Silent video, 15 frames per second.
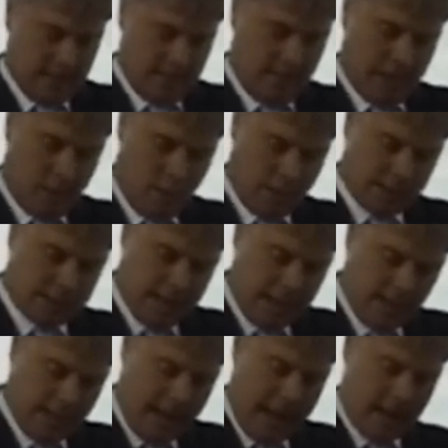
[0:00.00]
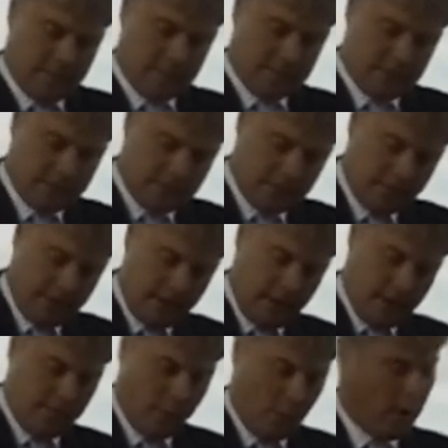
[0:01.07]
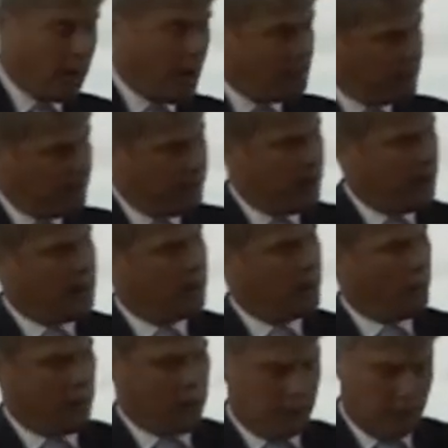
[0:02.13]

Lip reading: but I want to single out a very important